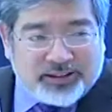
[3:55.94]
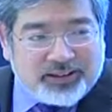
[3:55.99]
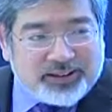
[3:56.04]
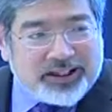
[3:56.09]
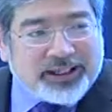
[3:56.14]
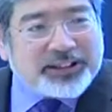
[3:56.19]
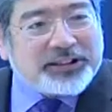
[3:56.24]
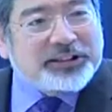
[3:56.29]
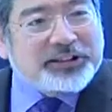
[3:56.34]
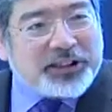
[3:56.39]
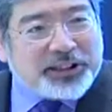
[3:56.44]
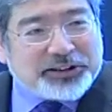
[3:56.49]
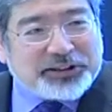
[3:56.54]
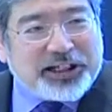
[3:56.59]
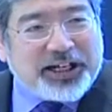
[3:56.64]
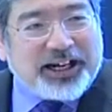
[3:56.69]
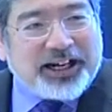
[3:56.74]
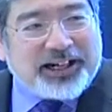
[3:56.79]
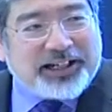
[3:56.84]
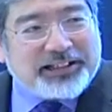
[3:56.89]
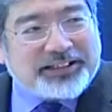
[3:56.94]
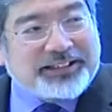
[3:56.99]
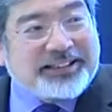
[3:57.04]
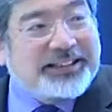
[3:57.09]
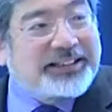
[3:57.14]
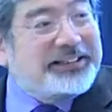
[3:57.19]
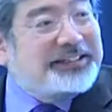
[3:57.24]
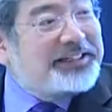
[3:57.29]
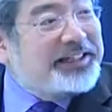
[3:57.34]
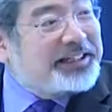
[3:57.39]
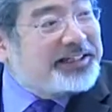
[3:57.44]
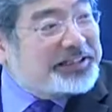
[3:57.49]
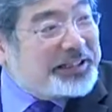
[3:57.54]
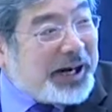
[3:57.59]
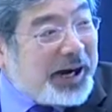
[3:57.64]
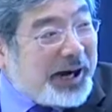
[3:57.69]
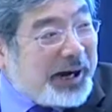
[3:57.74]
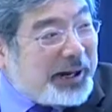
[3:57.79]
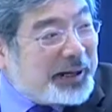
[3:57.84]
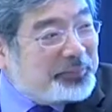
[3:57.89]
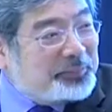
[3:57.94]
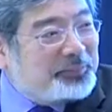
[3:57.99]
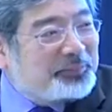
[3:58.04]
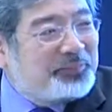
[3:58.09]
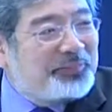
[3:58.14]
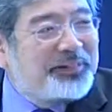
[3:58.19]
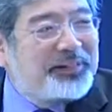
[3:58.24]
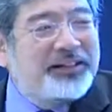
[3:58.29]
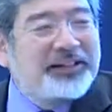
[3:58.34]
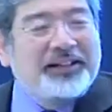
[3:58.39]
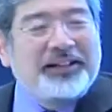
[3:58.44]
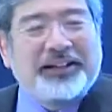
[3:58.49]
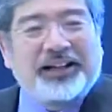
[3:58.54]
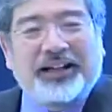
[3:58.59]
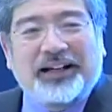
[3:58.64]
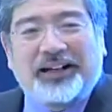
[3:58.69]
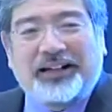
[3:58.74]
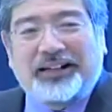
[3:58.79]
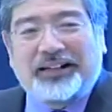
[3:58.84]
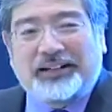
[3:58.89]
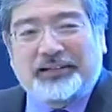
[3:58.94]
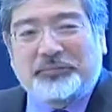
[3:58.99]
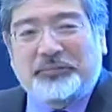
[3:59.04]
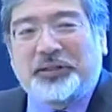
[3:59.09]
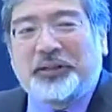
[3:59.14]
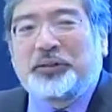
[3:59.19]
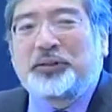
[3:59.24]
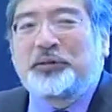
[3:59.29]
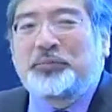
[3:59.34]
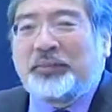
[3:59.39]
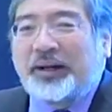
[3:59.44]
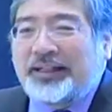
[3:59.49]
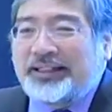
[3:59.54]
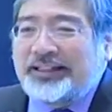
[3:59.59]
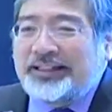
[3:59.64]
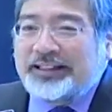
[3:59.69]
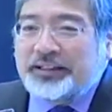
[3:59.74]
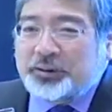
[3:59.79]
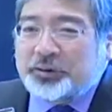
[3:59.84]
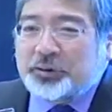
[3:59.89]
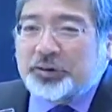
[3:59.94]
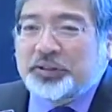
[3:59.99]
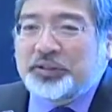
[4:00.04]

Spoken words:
Things such as things take time, and what you might need to